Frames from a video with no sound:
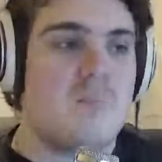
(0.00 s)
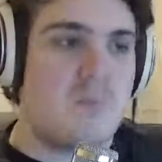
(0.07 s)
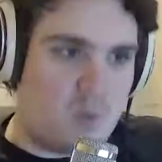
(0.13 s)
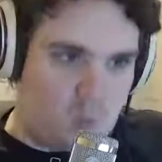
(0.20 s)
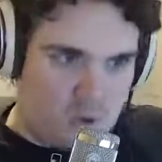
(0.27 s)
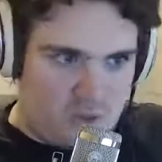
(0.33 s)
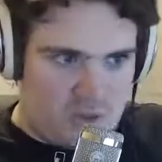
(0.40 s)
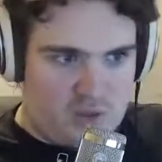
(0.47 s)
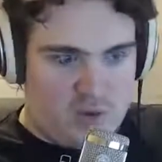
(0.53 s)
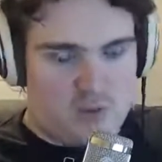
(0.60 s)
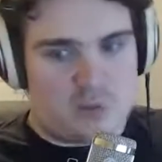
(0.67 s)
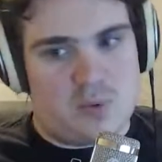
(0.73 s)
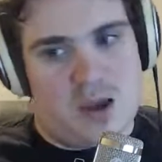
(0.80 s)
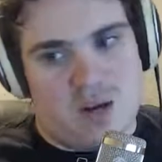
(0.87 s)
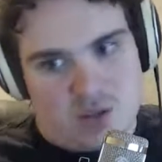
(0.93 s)
but within
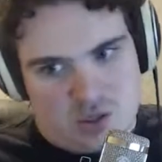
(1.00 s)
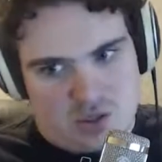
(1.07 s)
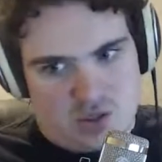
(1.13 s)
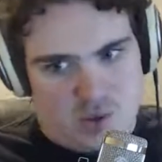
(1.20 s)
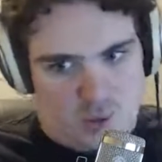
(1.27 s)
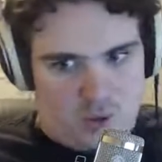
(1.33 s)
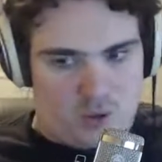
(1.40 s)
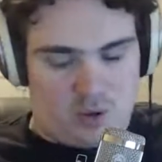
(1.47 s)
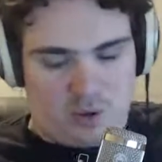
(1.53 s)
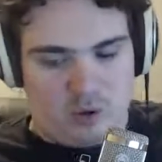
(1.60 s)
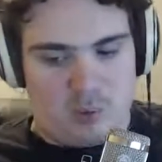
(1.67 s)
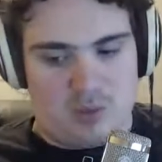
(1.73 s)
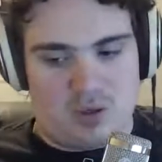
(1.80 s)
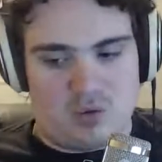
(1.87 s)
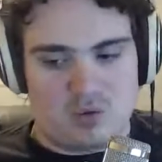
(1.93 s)
those matches they were a
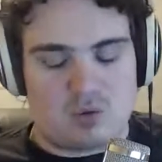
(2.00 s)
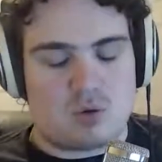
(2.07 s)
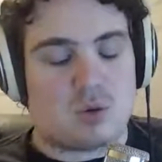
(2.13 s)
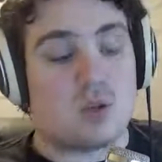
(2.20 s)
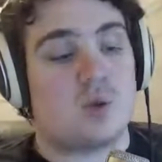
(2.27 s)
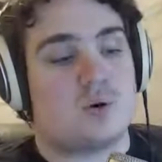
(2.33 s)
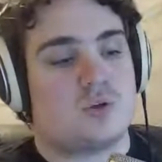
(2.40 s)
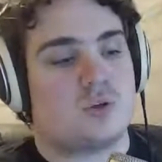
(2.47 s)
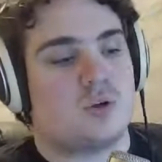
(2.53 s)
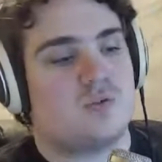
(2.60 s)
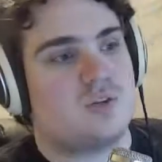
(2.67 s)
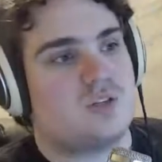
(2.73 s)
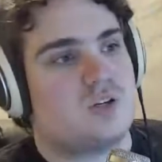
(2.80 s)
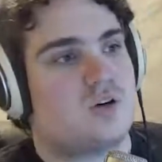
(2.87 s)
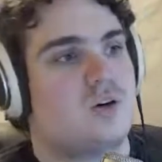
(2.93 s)
little bit closer of
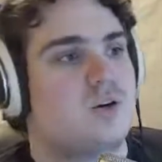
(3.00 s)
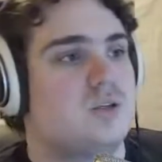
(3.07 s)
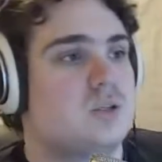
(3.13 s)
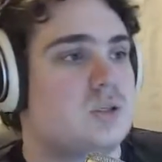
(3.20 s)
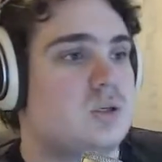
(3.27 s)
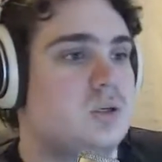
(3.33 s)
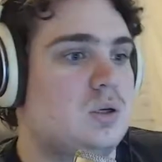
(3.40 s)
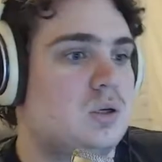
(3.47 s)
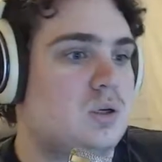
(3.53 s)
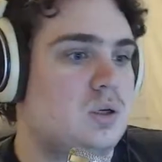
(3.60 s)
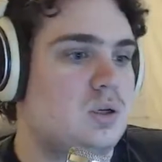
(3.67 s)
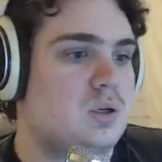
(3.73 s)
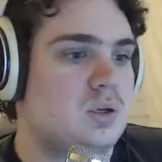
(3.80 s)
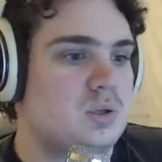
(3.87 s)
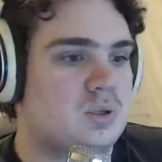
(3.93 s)
a series.
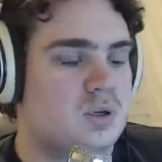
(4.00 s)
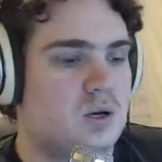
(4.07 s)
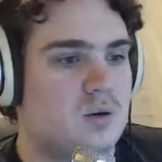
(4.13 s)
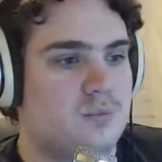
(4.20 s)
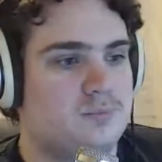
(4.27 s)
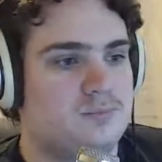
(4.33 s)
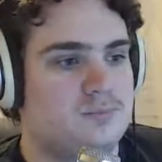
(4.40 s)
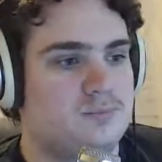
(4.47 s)
So